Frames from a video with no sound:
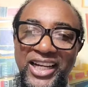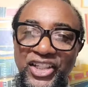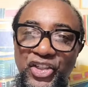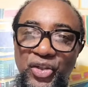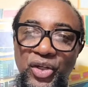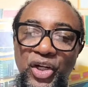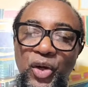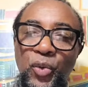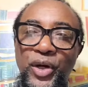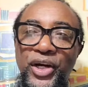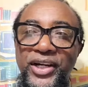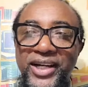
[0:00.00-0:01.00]
Andrew,
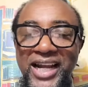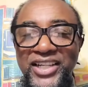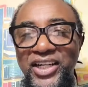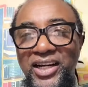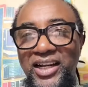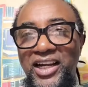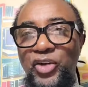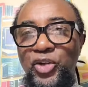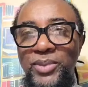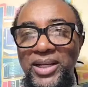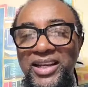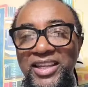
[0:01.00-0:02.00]
where Nigel Clark
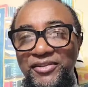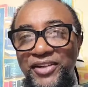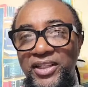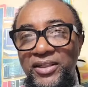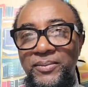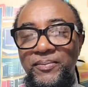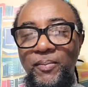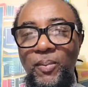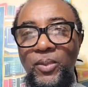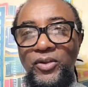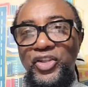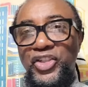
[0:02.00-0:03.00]
will be leaving
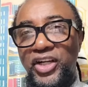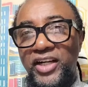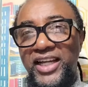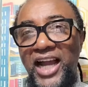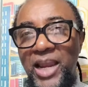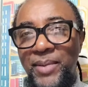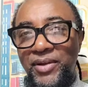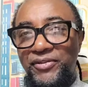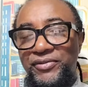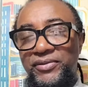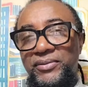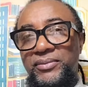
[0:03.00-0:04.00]
to join the
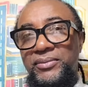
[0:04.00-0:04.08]
IMF.